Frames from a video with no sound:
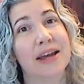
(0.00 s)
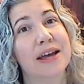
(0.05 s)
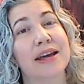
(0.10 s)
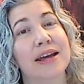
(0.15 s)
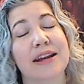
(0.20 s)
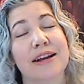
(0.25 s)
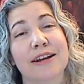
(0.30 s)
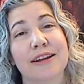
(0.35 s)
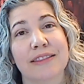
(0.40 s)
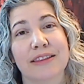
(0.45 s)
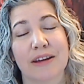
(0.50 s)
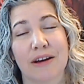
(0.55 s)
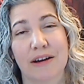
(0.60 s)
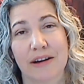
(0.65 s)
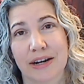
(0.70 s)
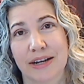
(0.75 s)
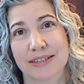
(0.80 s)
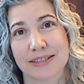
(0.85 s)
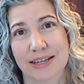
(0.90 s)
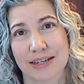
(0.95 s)
and the
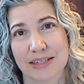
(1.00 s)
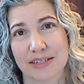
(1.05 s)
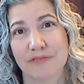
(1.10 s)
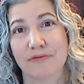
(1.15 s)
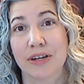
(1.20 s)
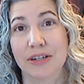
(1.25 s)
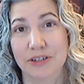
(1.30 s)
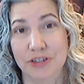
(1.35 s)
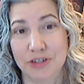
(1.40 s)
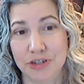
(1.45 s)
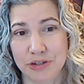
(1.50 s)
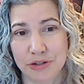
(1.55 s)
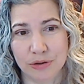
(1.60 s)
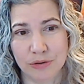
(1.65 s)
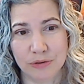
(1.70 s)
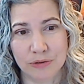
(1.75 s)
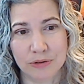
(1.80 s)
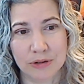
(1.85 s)
audience has fun too.